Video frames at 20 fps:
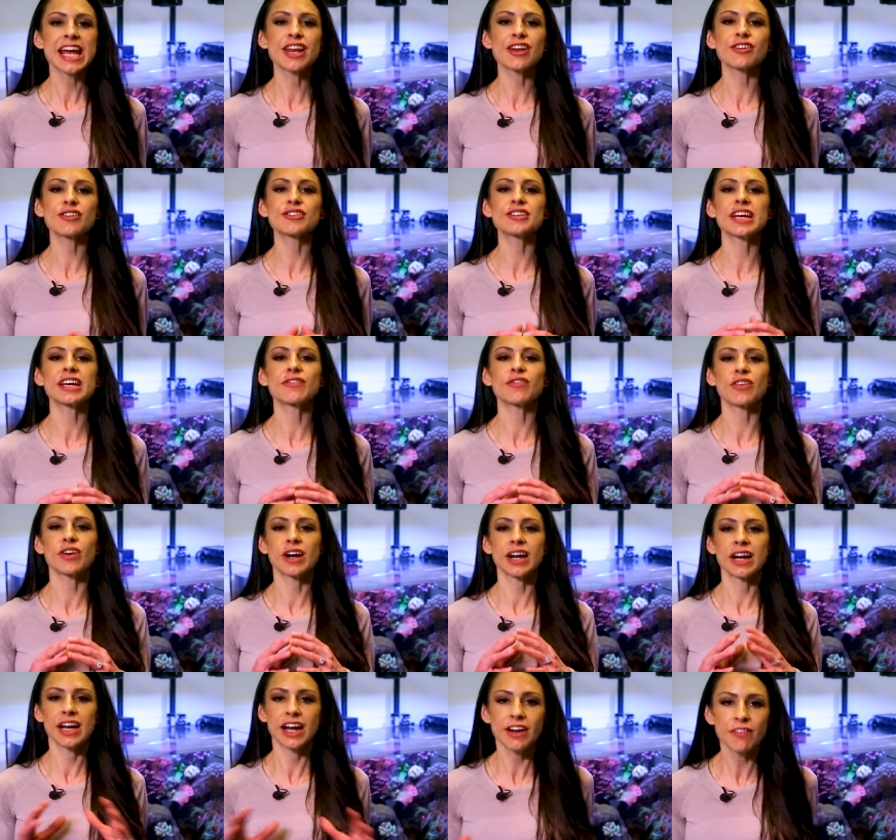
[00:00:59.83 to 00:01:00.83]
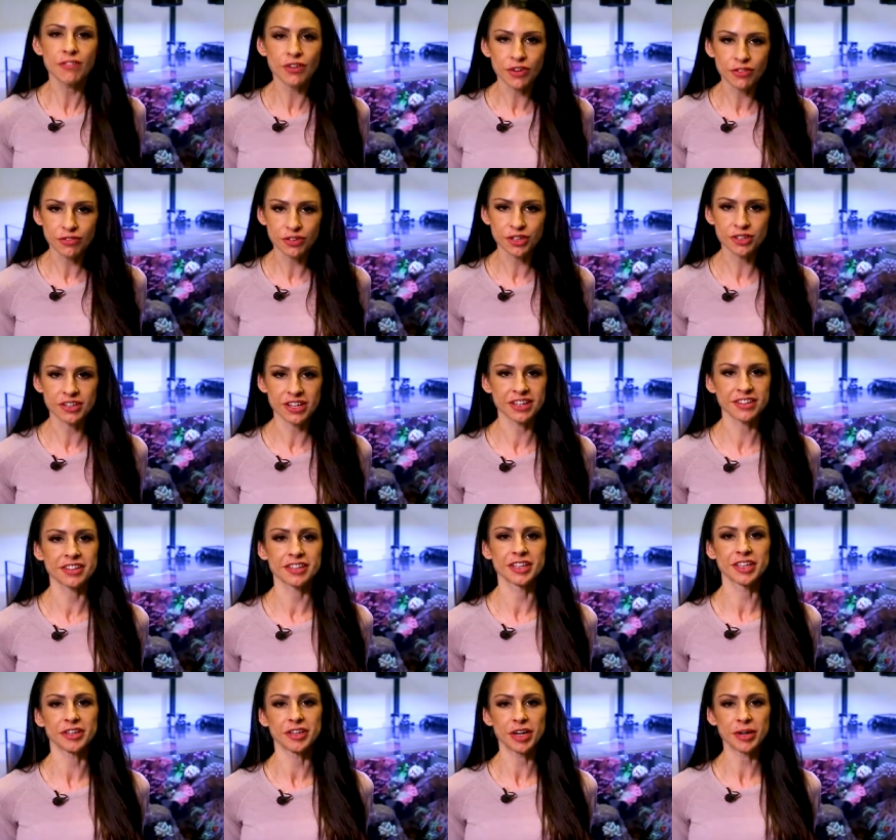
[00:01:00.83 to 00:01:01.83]
and it'll take forever for your tank to
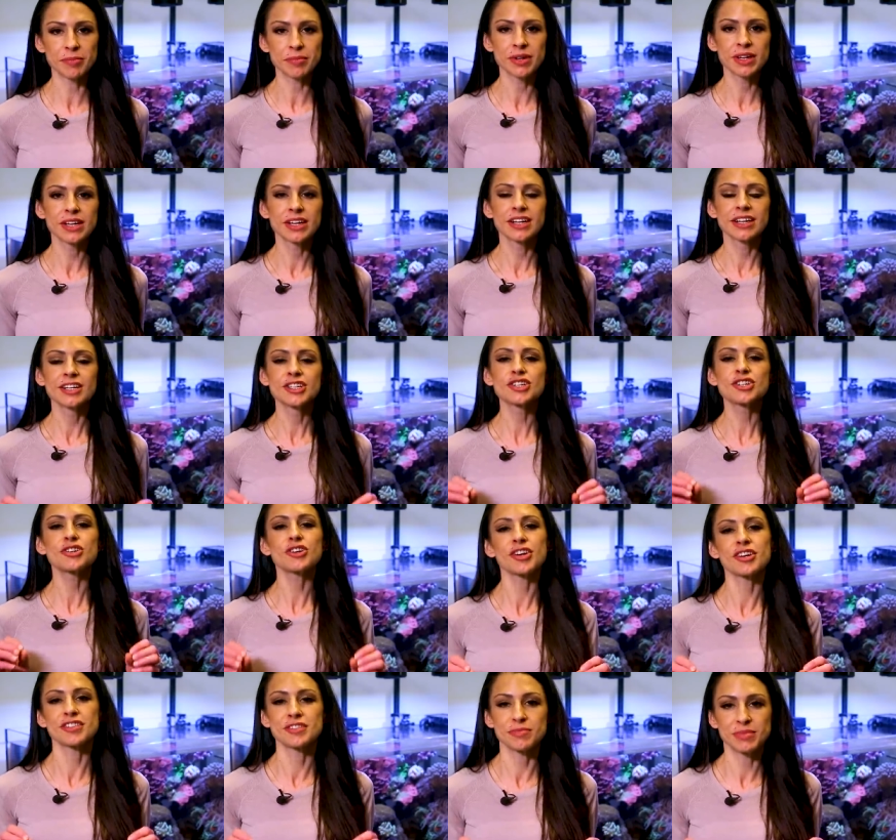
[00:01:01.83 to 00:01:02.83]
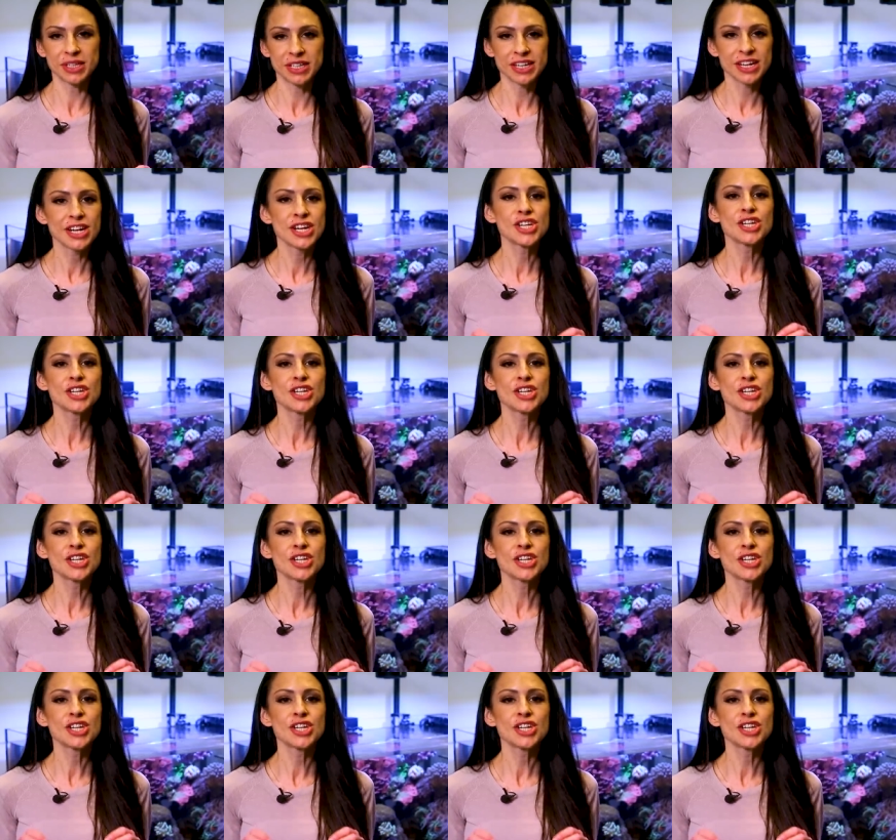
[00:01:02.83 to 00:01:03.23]
clear up. Trust me,